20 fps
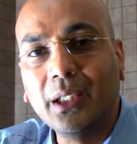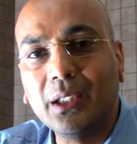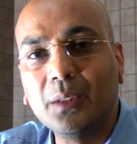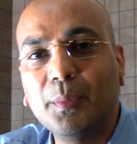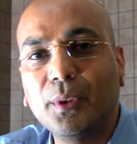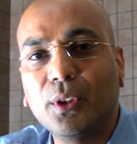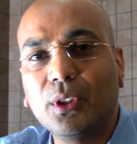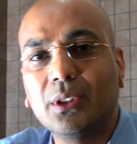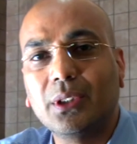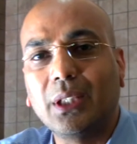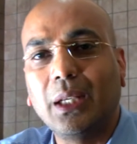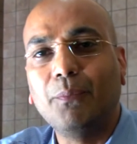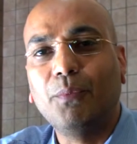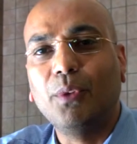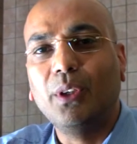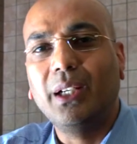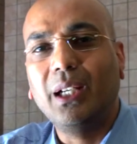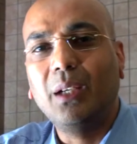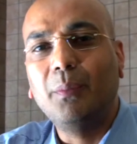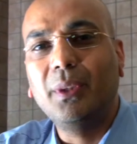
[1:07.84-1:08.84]
Yes, because type
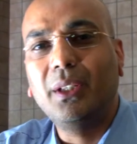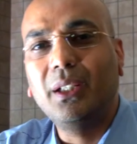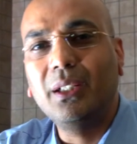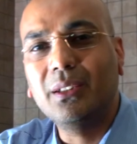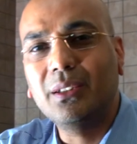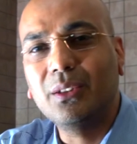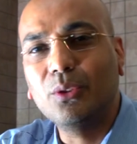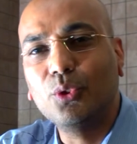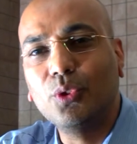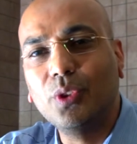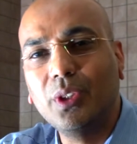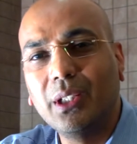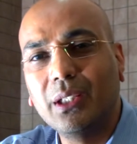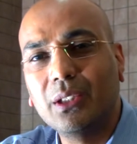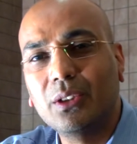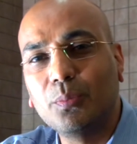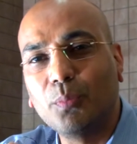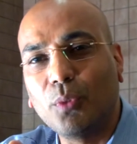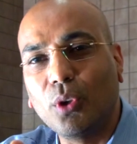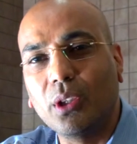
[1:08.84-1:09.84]
1 diabetes usually
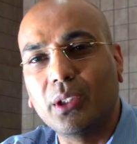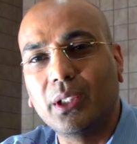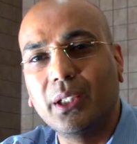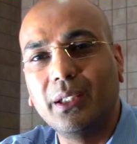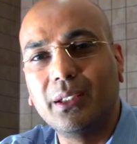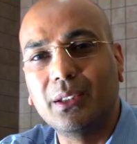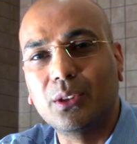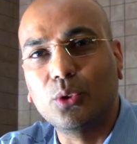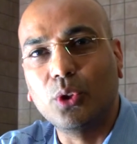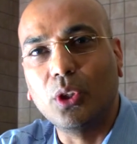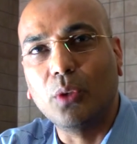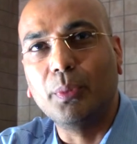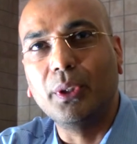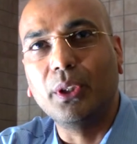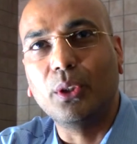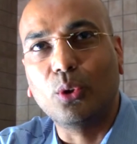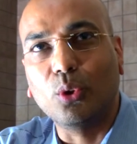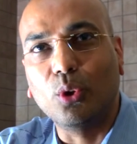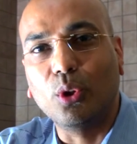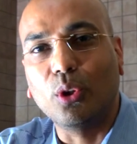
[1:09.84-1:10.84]
are small kids who have
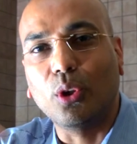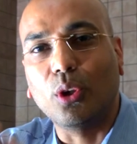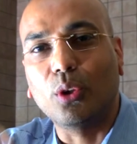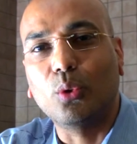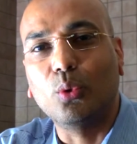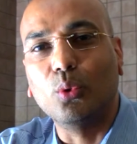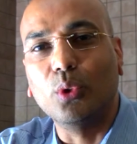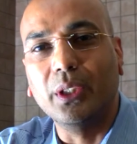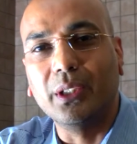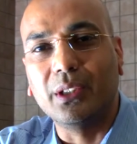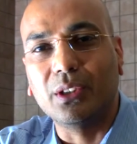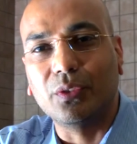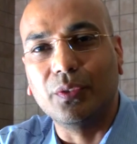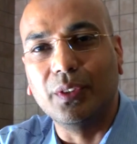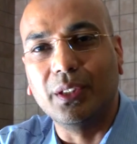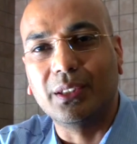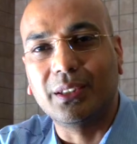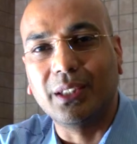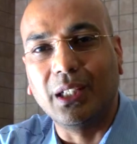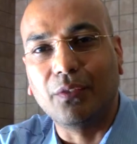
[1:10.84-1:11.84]
been told not to eat
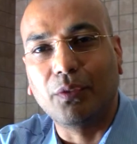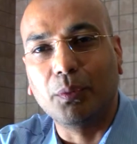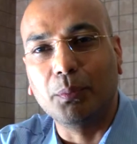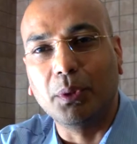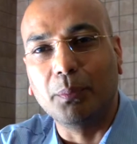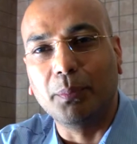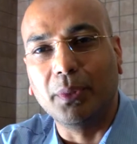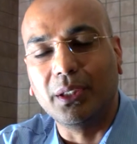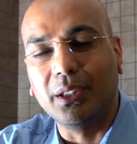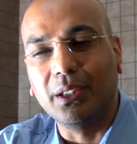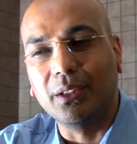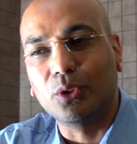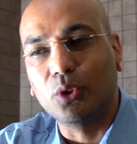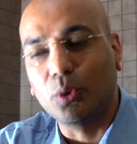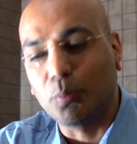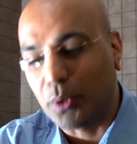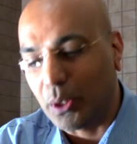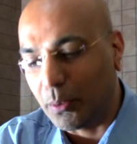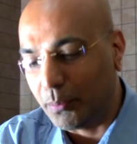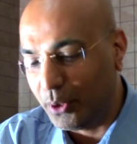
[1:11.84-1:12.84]
sweets right from the beginning.
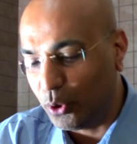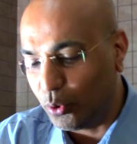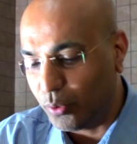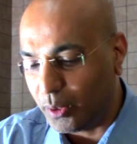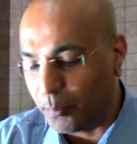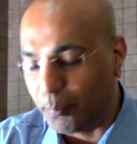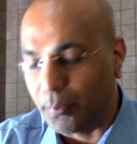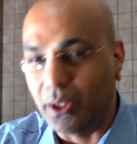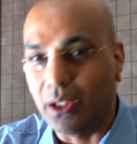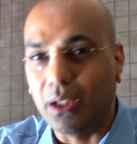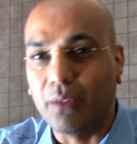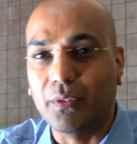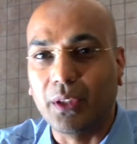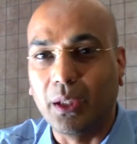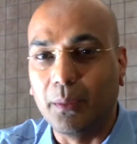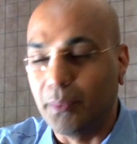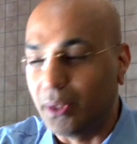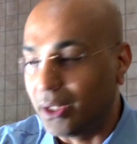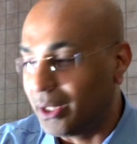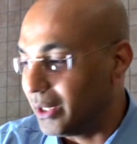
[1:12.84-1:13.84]
So, probably over a period of
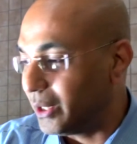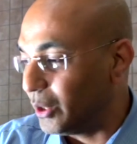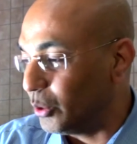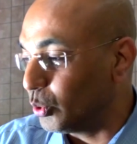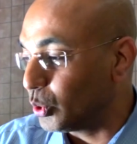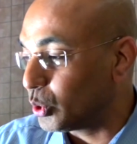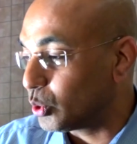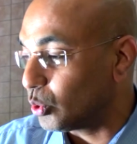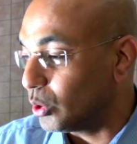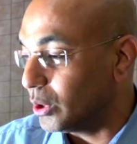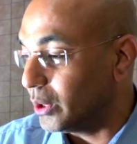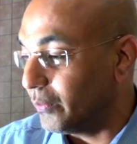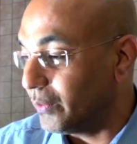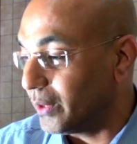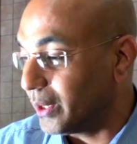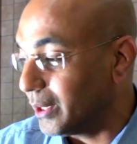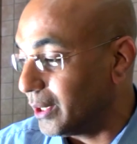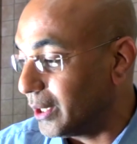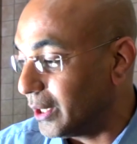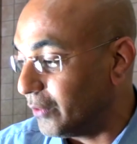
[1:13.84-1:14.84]
time, they get used to
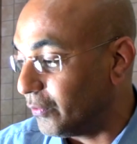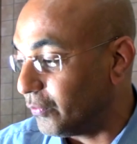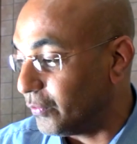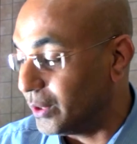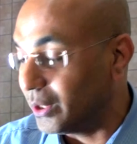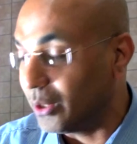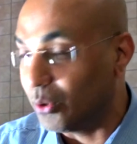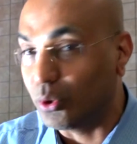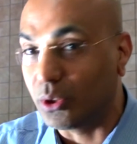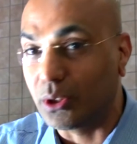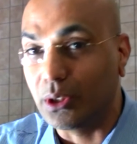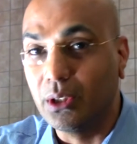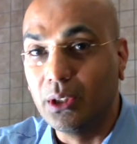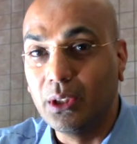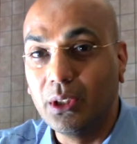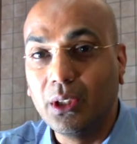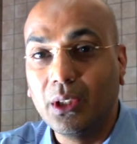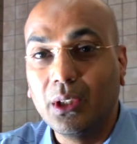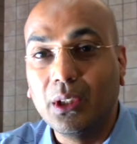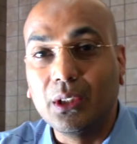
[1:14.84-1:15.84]
living a life without
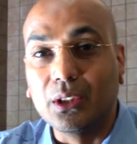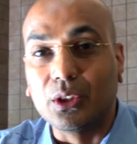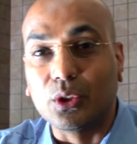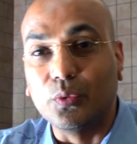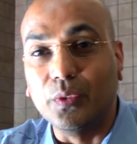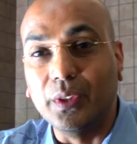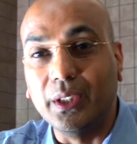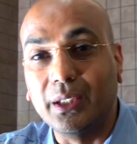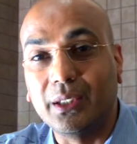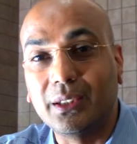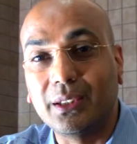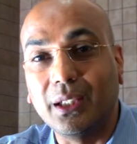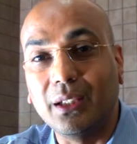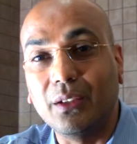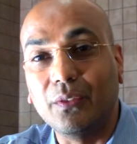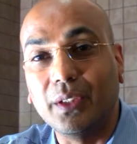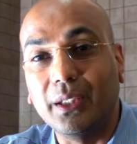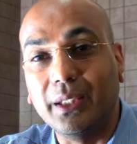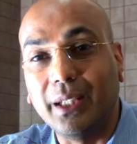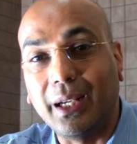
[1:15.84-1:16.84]
sweets
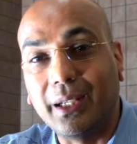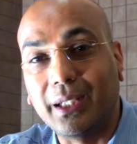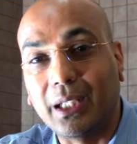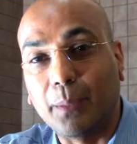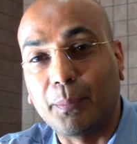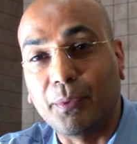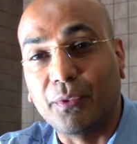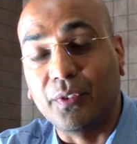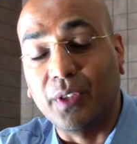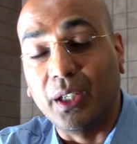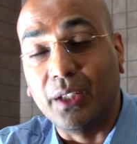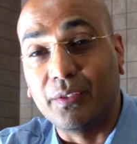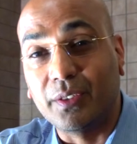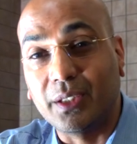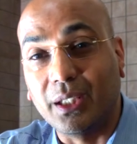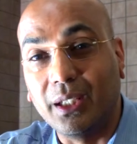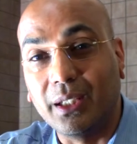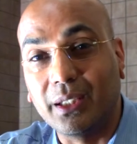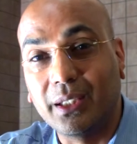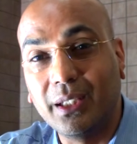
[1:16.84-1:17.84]
and with that type of
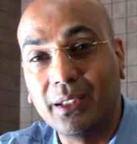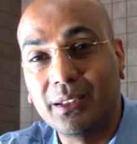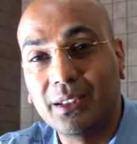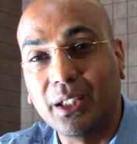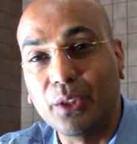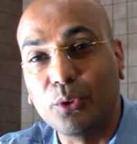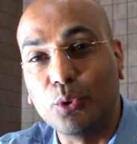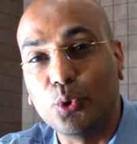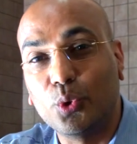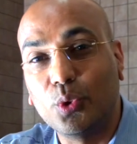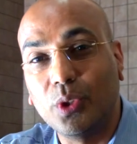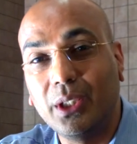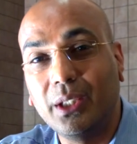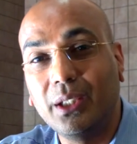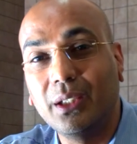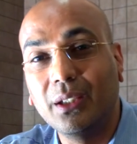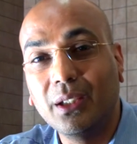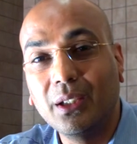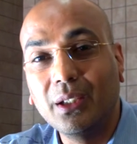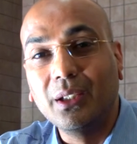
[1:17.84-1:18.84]
lifestyle. And kids are
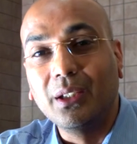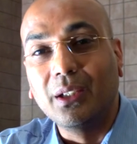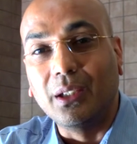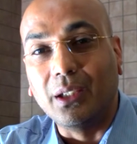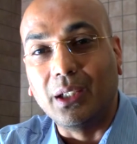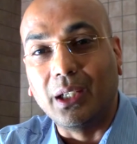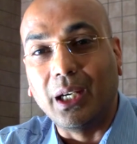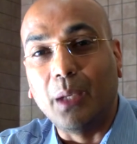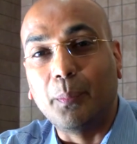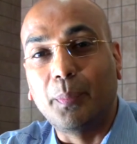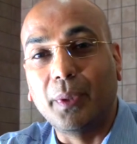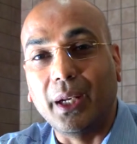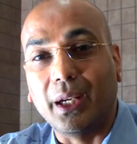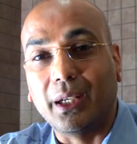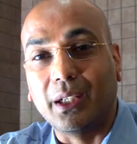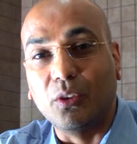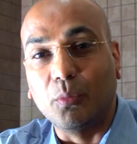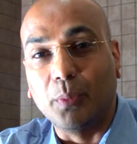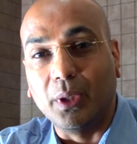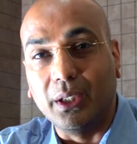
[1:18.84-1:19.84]
usually uh,
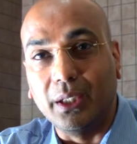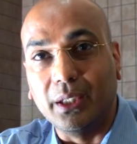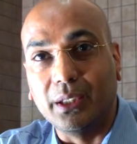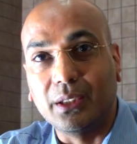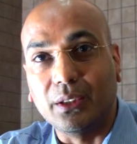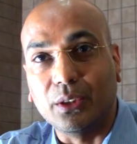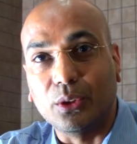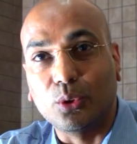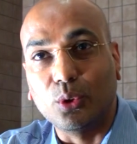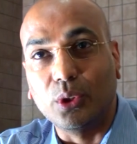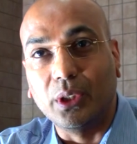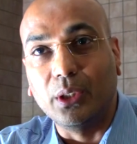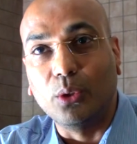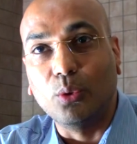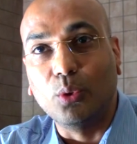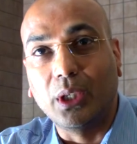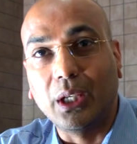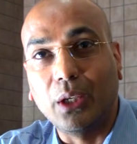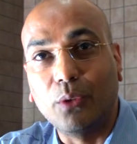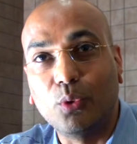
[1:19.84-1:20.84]
hyperactive by nature, so they
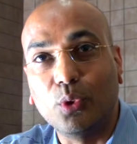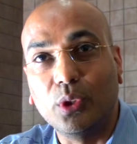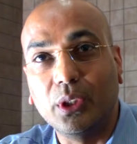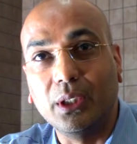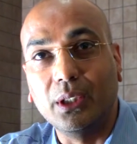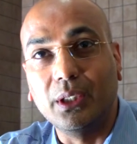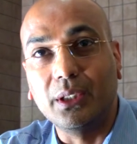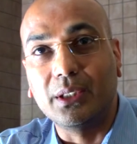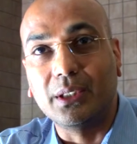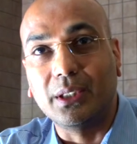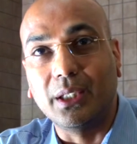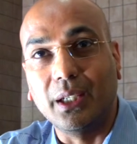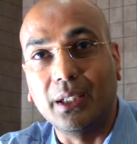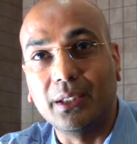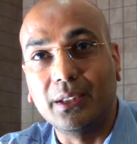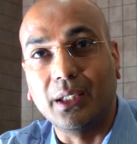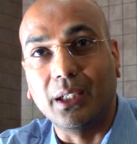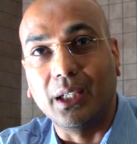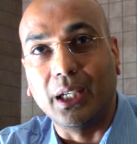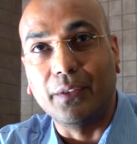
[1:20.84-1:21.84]
don't have to really
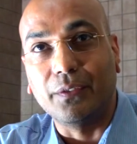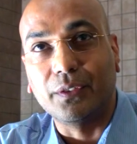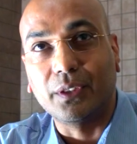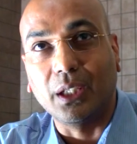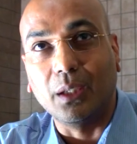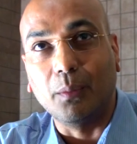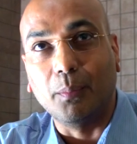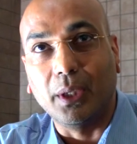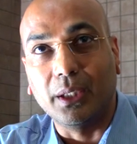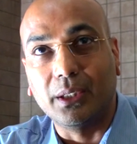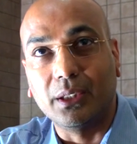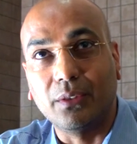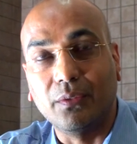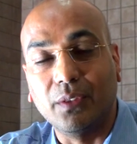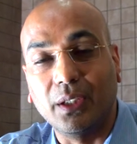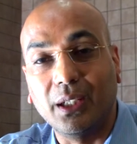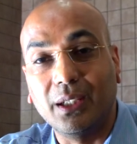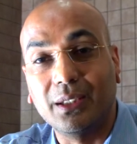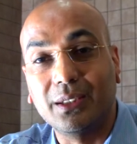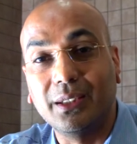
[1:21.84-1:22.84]
change their lifestyle much.
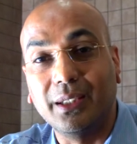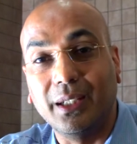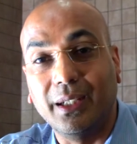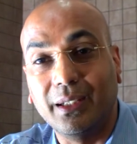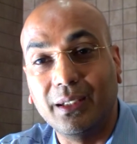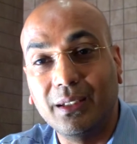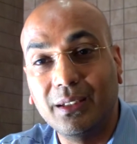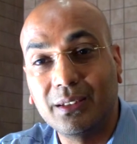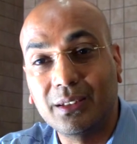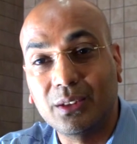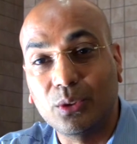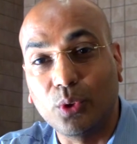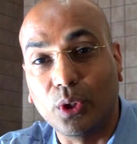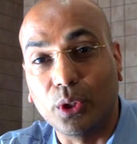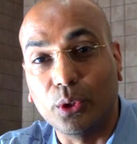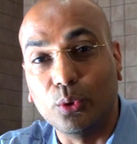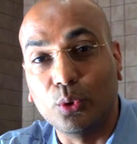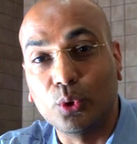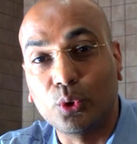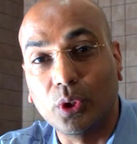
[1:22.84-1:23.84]
Whereas in adults
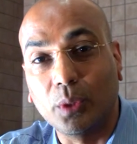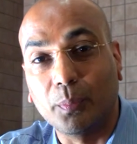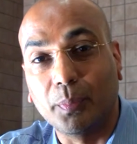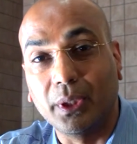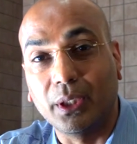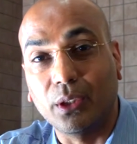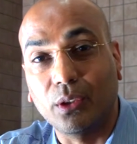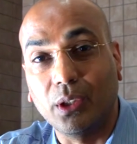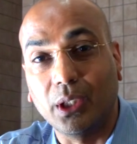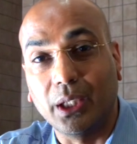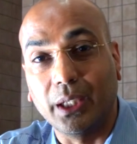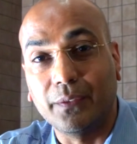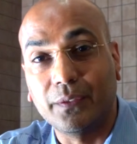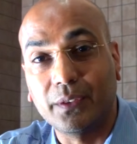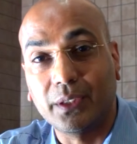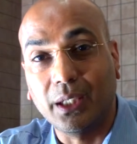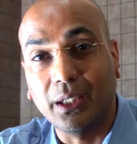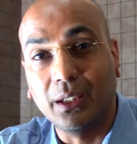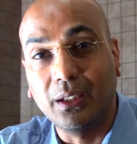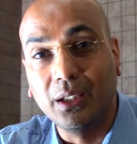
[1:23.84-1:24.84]
who are used to a particular
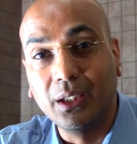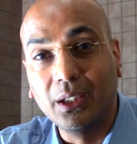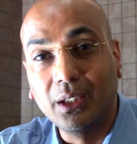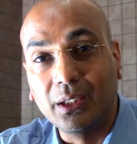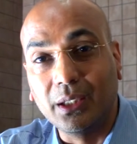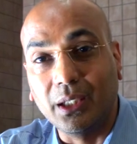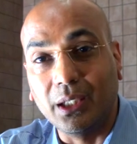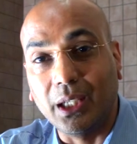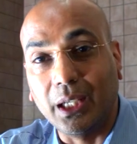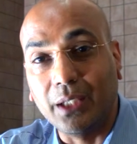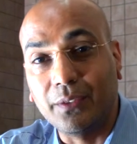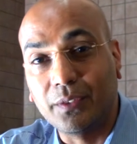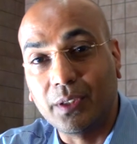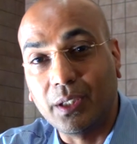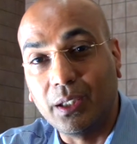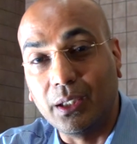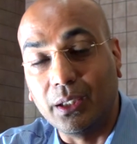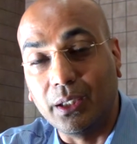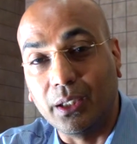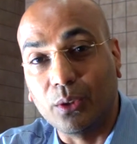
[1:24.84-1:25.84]
lifestyle, the
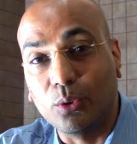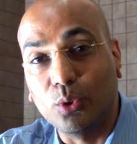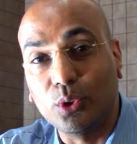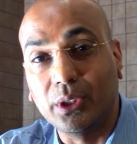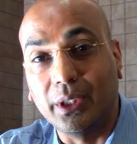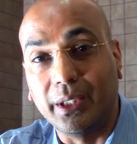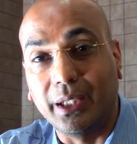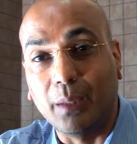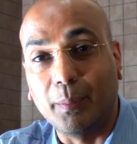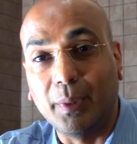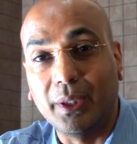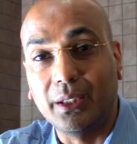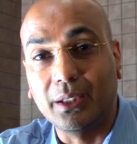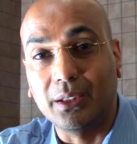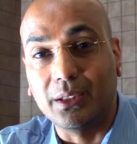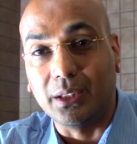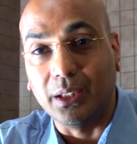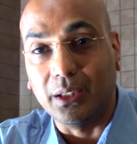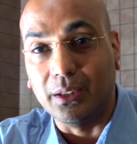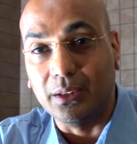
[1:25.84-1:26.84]
lifestyle undergoes a
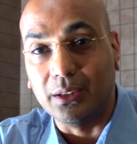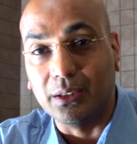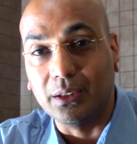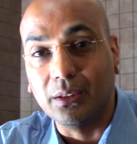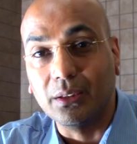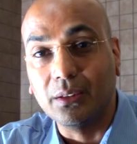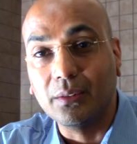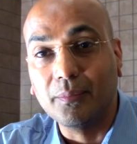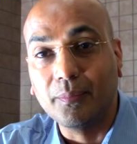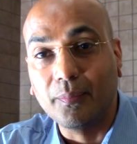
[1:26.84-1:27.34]
dramatic change.